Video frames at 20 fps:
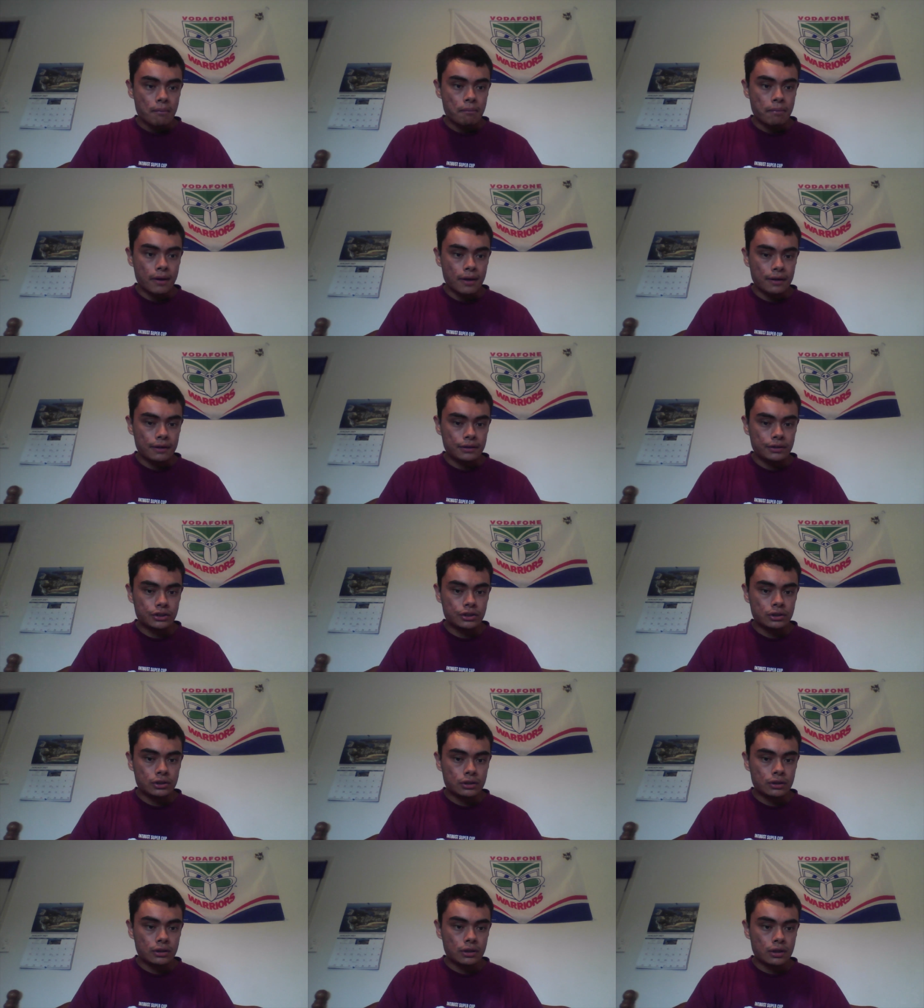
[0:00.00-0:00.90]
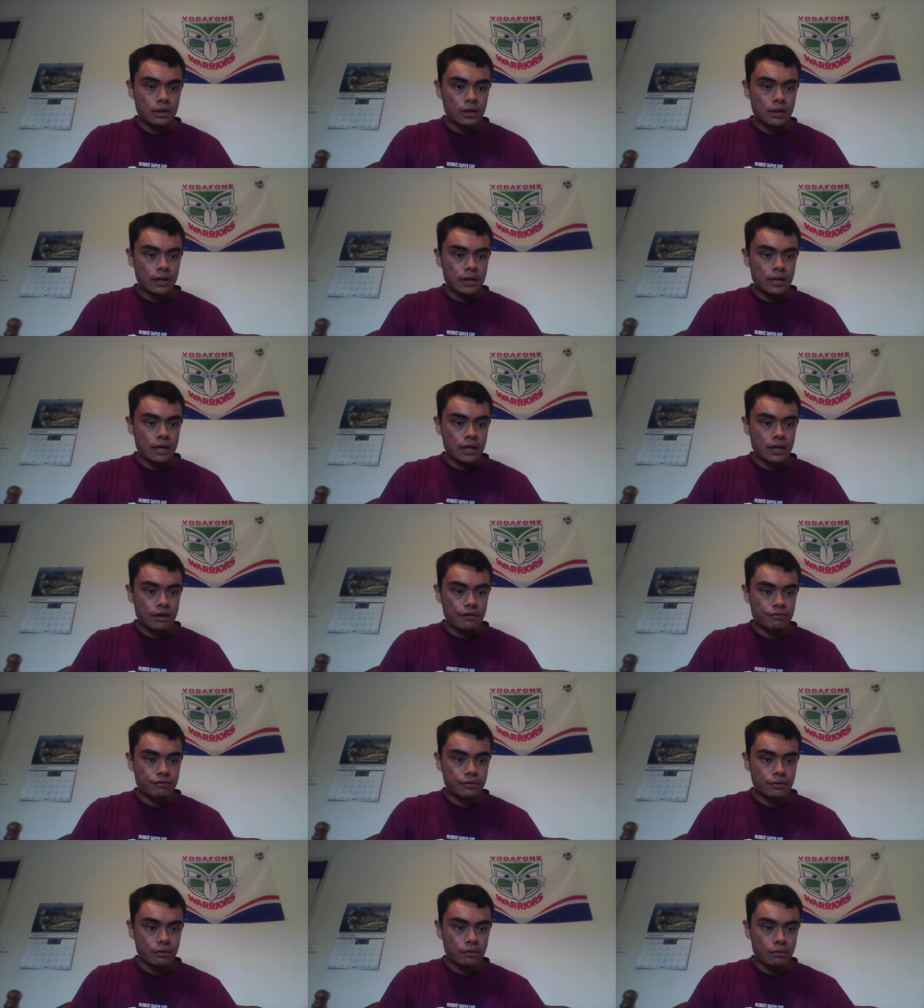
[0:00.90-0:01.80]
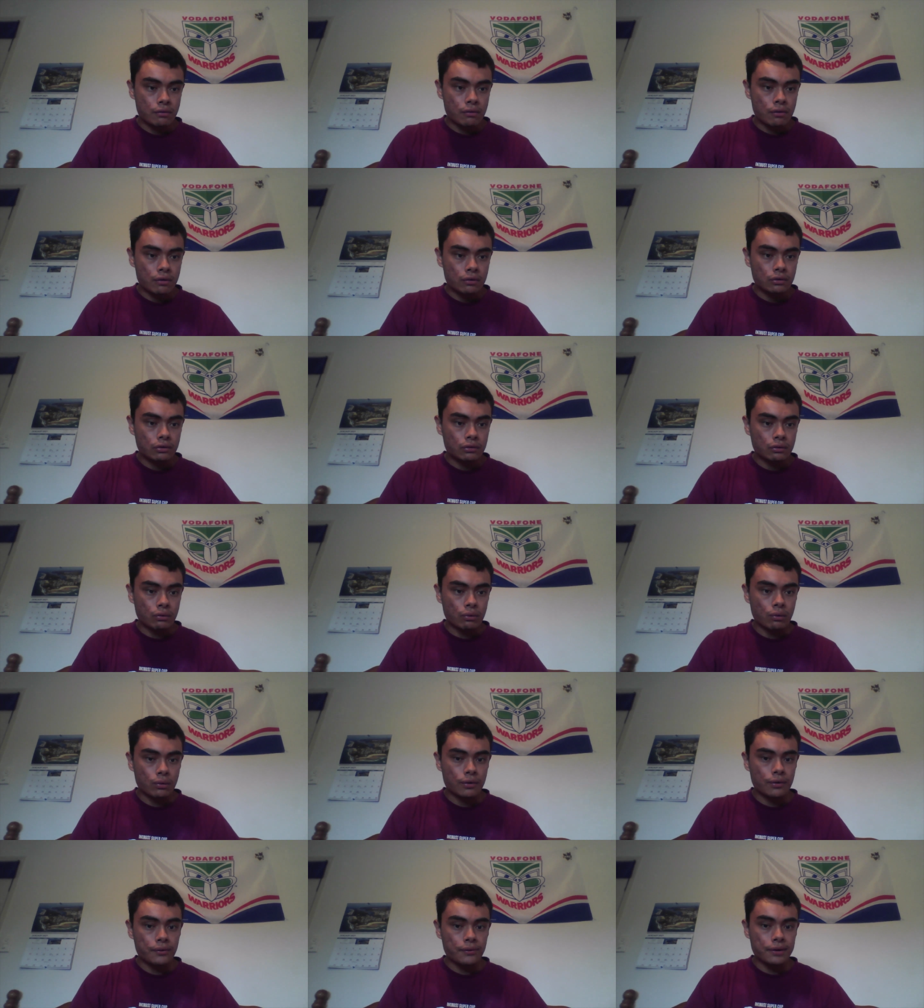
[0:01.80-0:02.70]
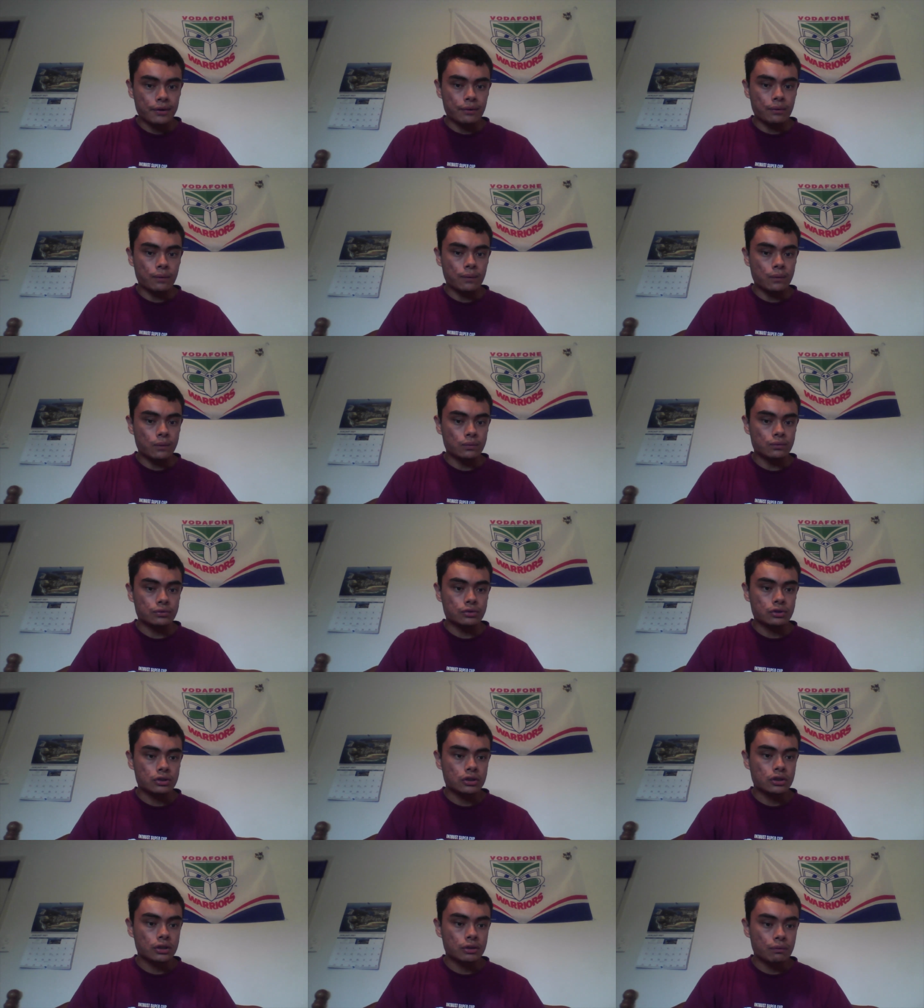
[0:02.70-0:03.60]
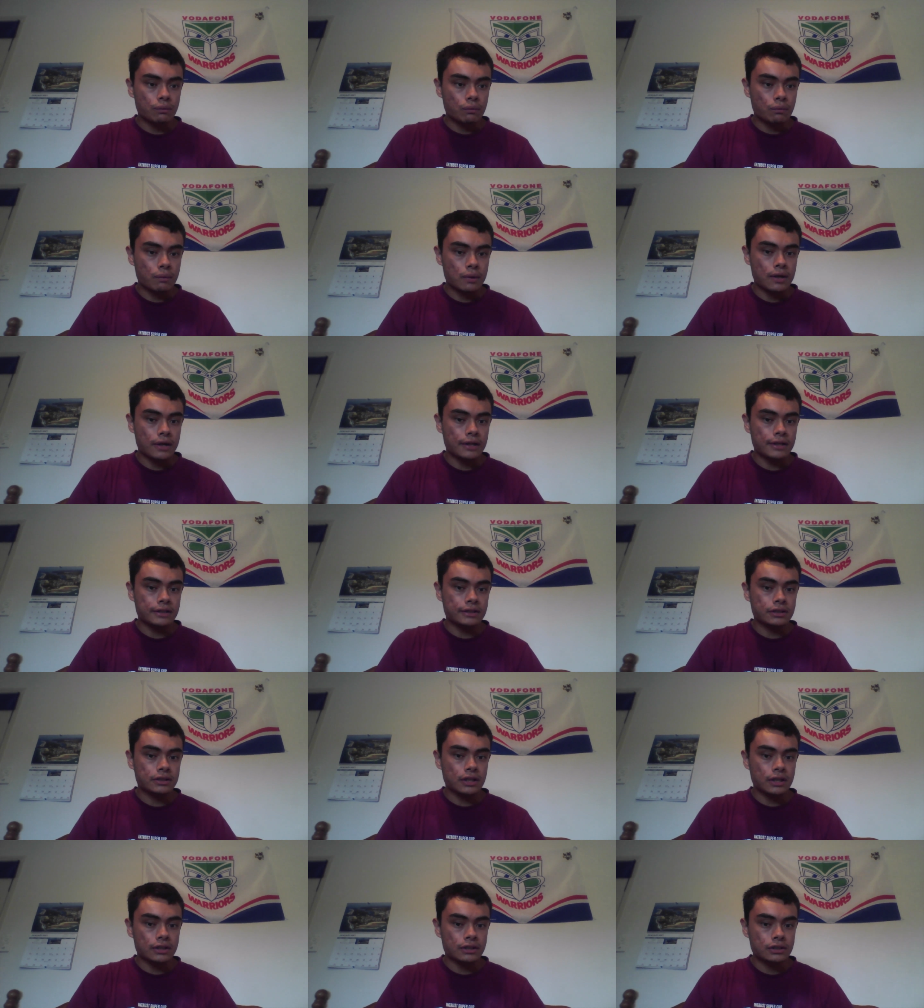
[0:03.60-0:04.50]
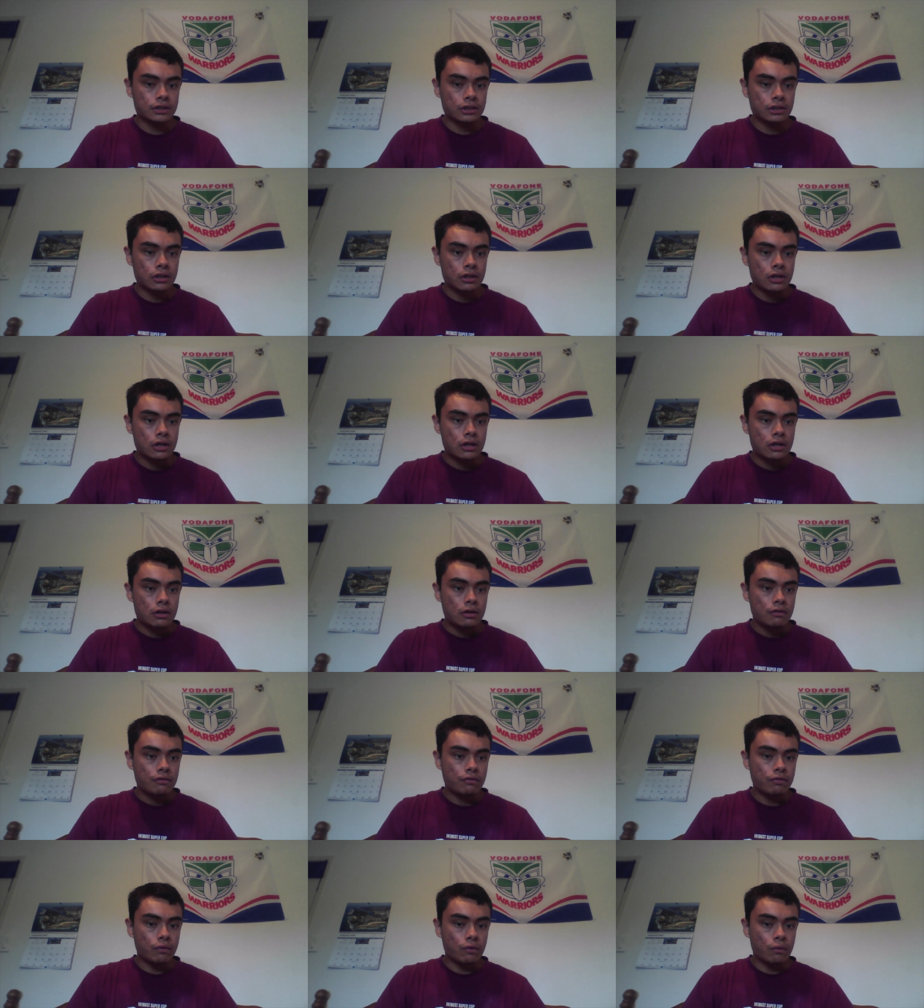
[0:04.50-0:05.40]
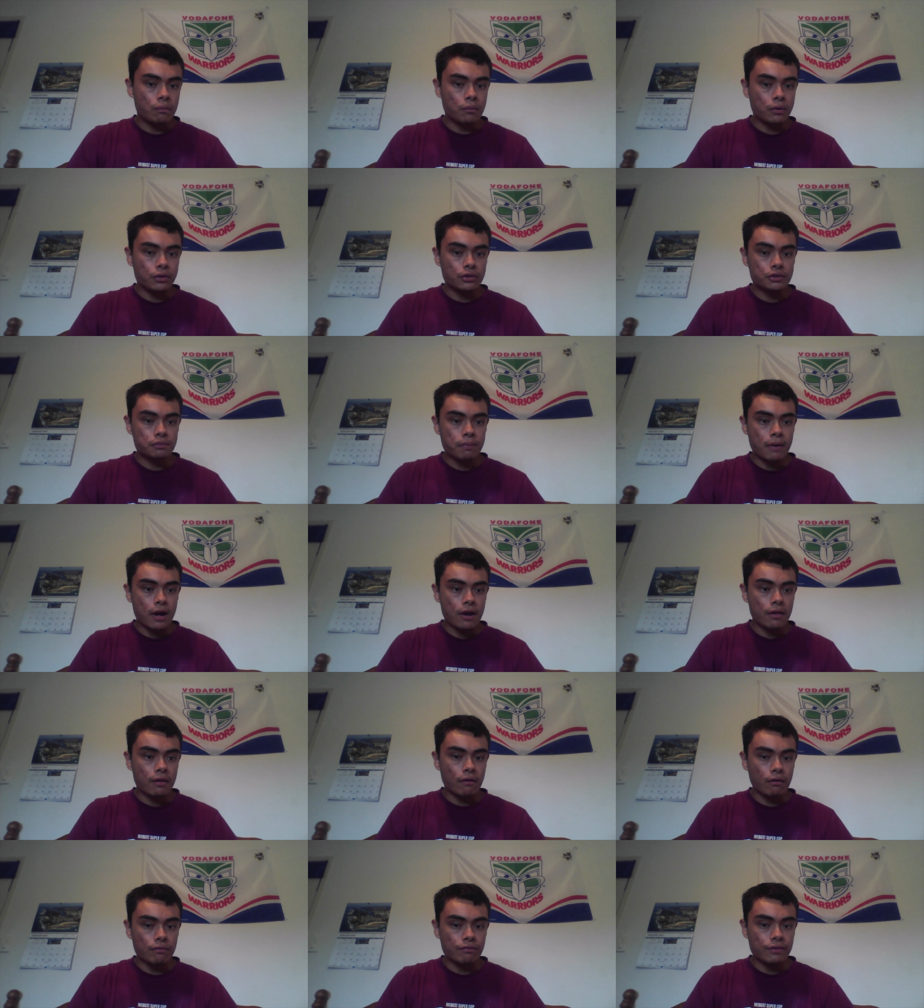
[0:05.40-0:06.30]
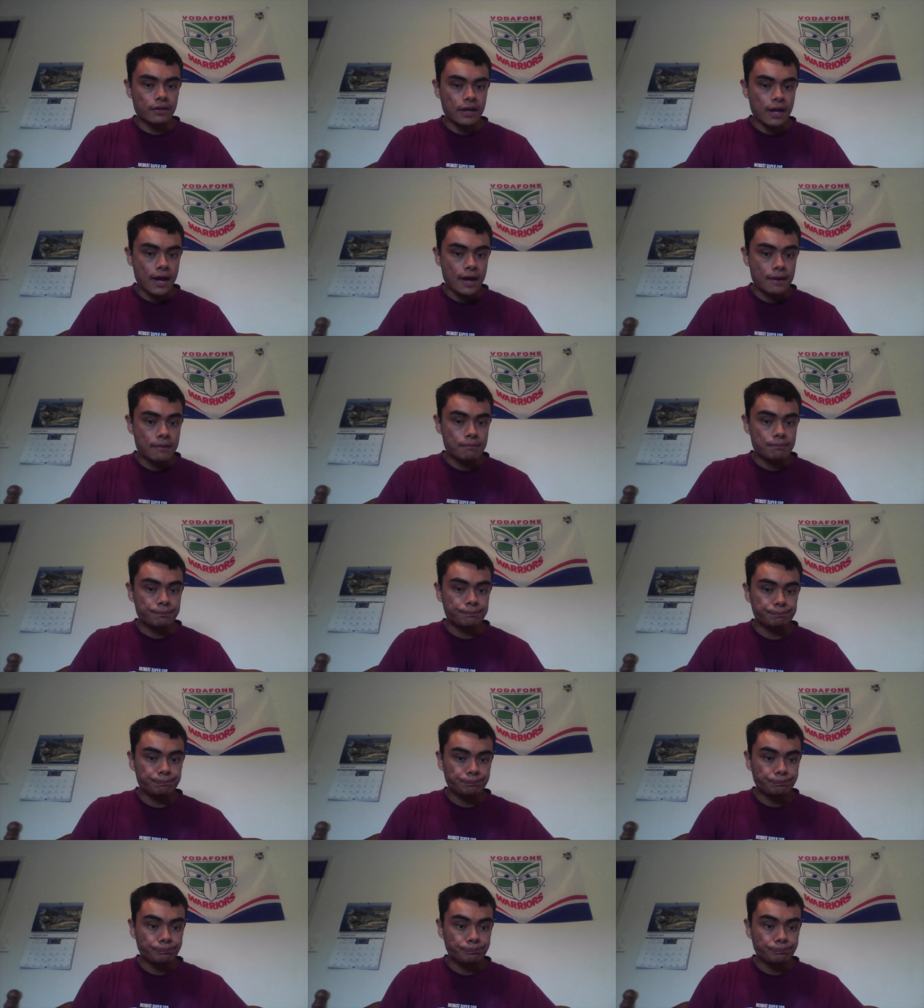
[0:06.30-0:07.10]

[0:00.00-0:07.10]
But yeah, a few ordinary calls went against us for most part of the game.